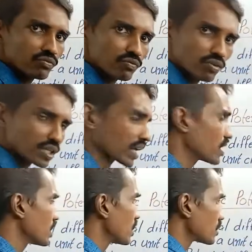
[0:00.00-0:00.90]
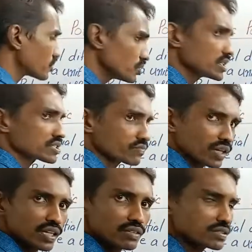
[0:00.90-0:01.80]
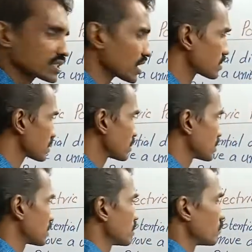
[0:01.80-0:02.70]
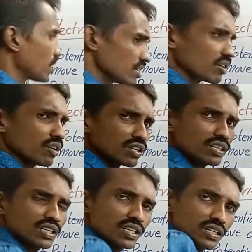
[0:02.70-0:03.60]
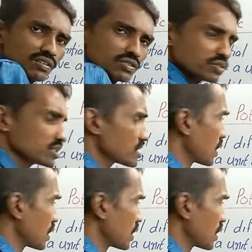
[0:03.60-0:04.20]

Okay, unit one charge. One or unit charge.